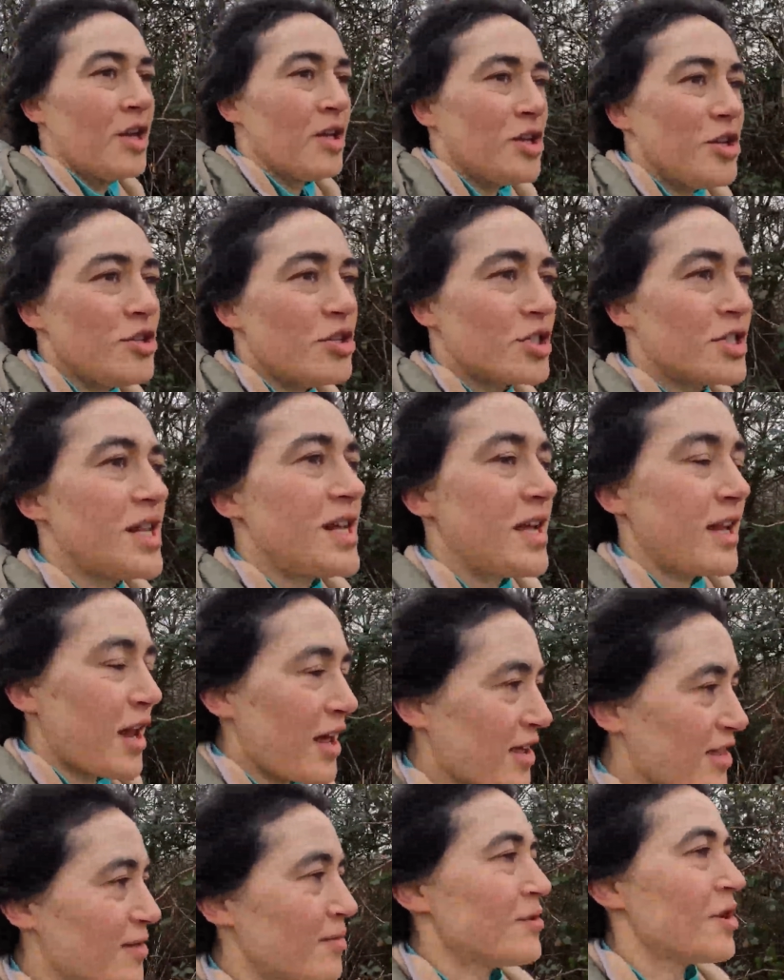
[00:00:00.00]
Usually,
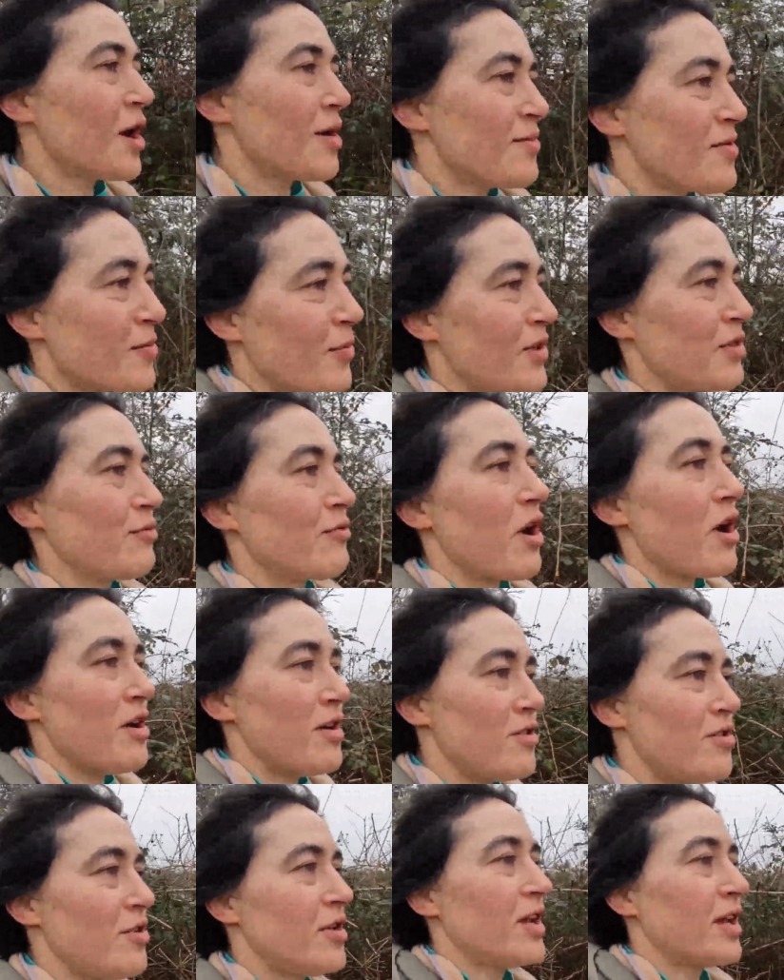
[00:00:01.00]
like sometimes with
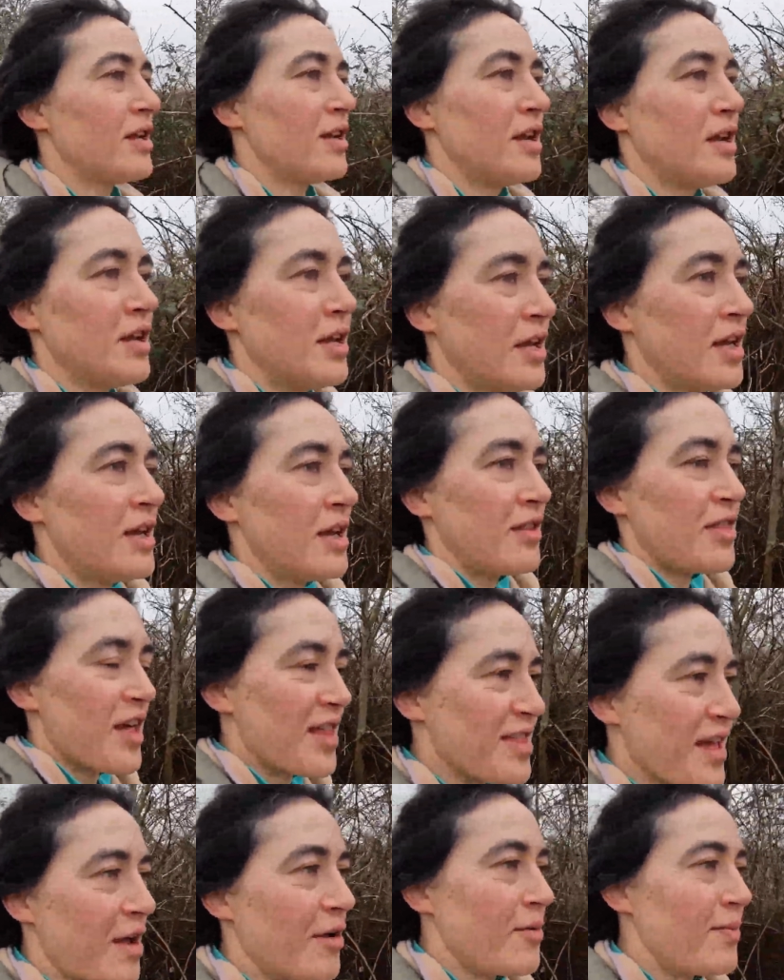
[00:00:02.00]
roads, they
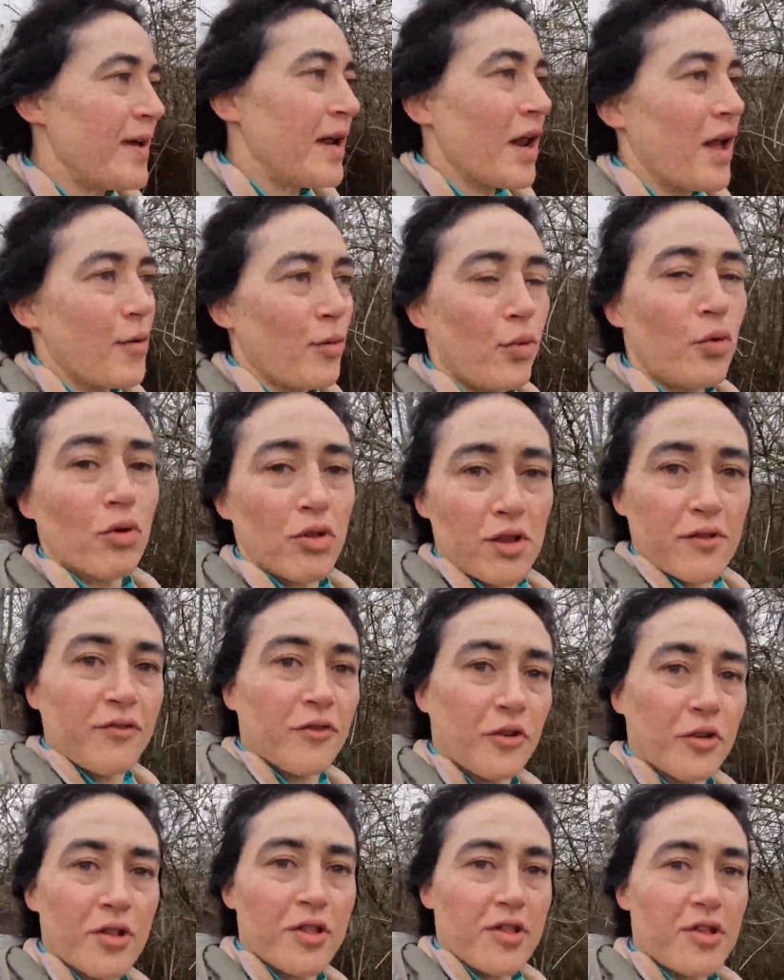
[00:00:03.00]
sound a bit like
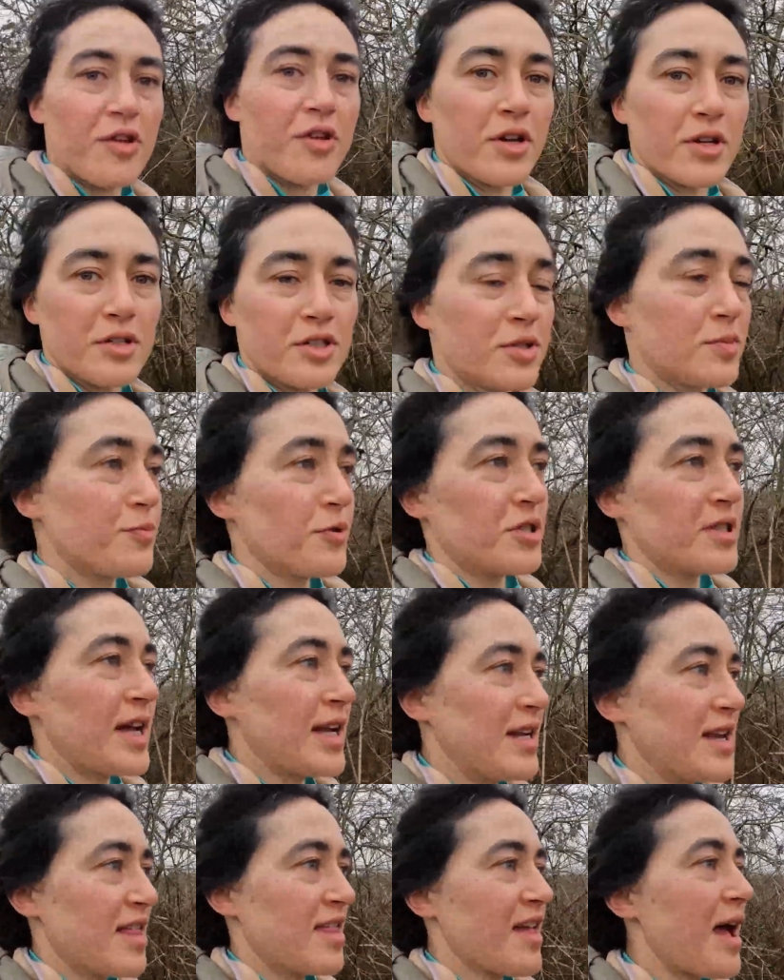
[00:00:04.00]
waterfalls, so you can just
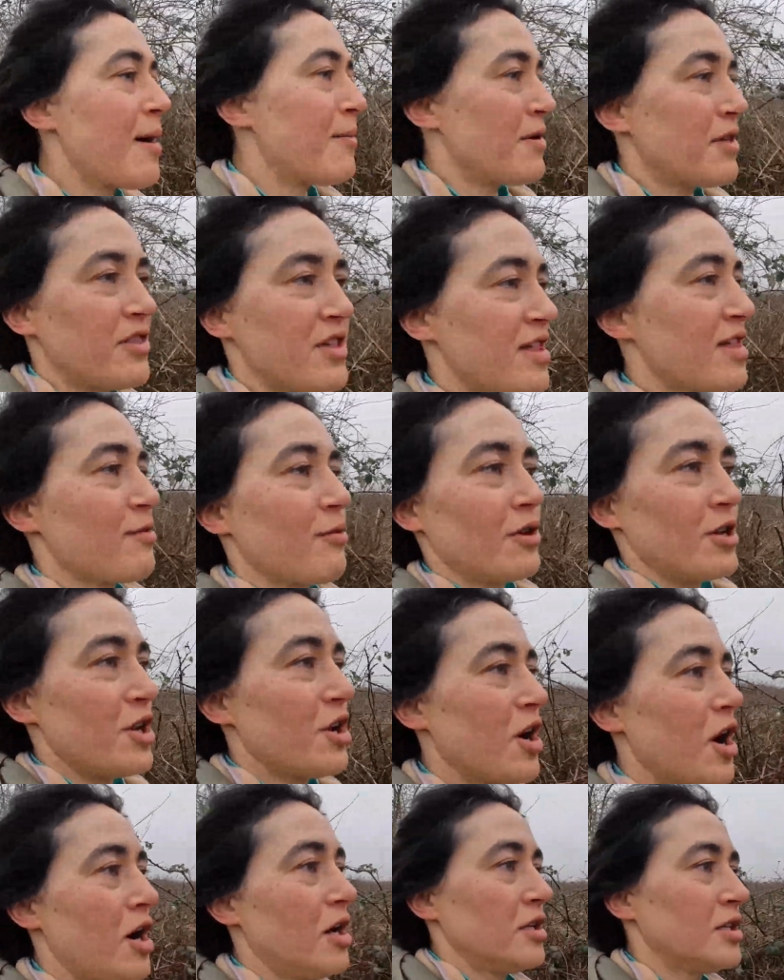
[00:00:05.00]
pretend it's that, but this one you
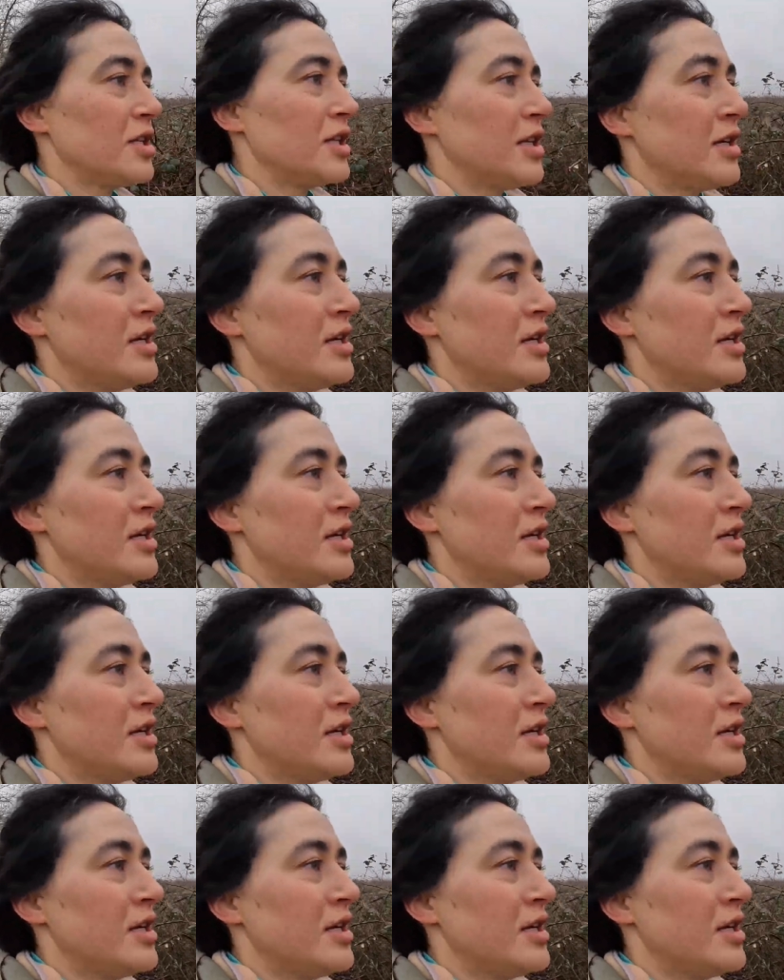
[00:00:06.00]
can't.